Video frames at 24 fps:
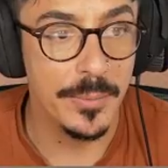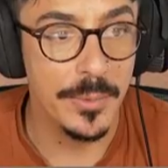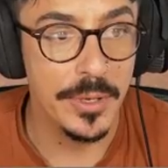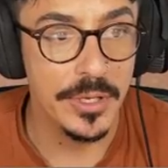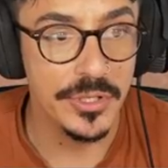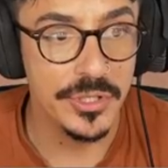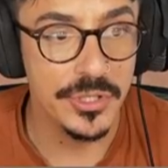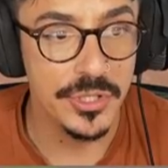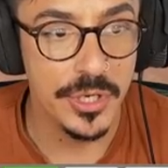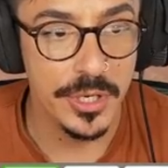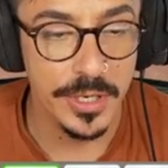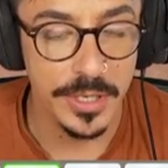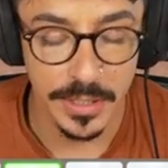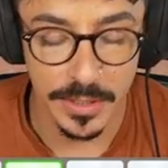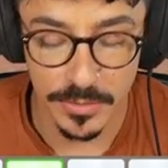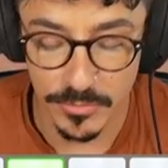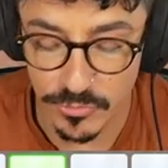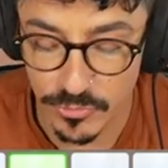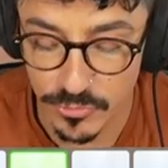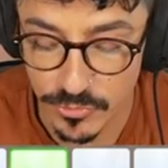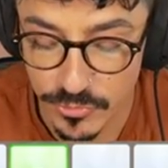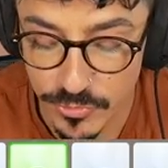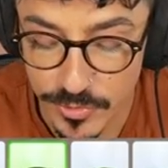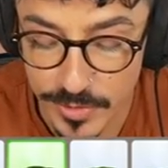And we are starting a
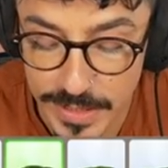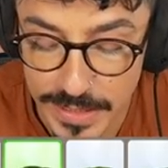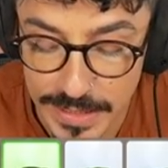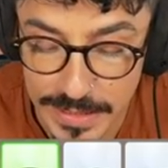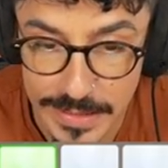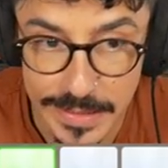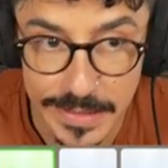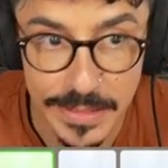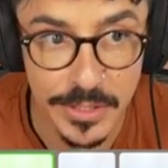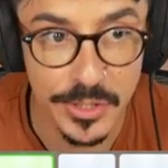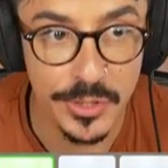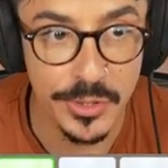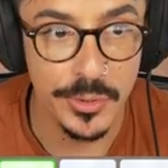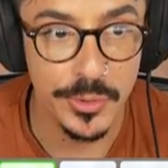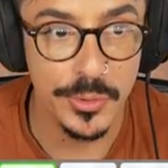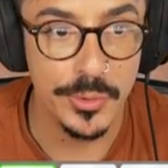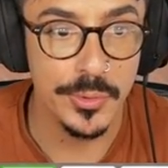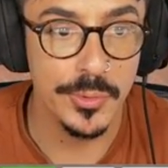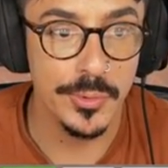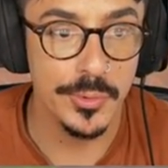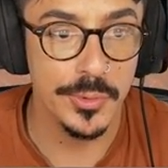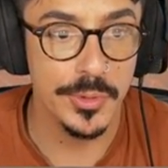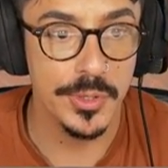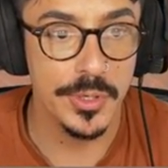really
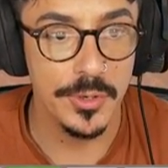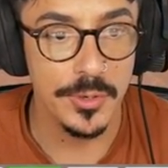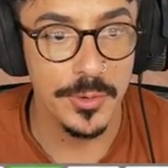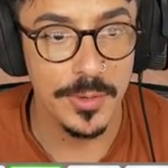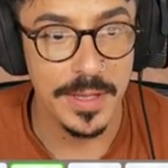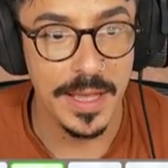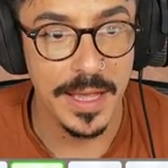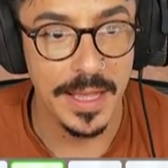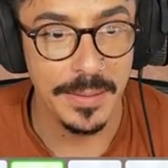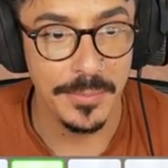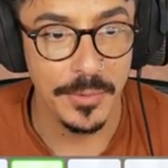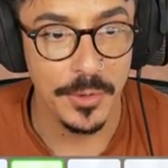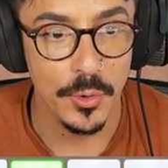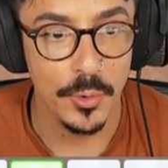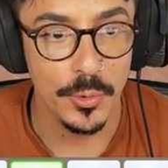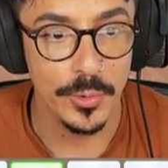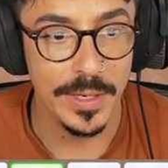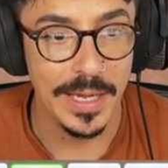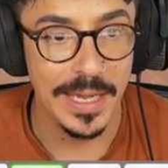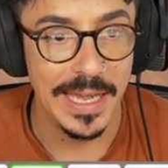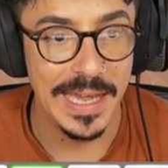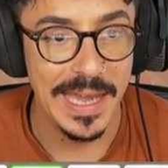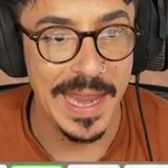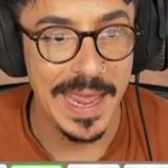cool new game
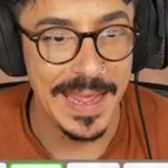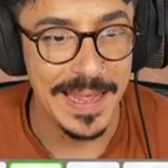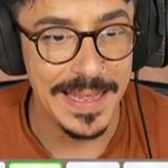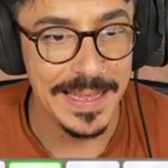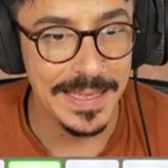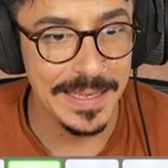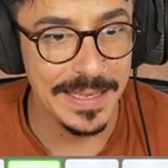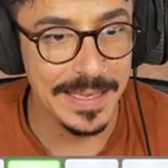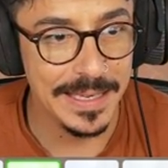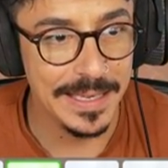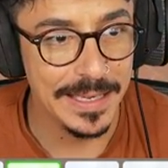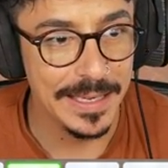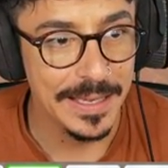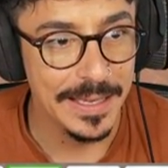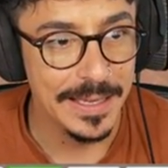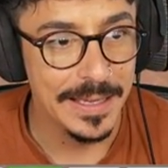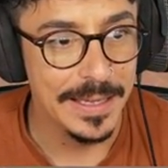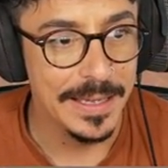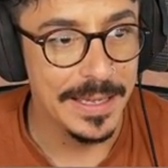called Lake.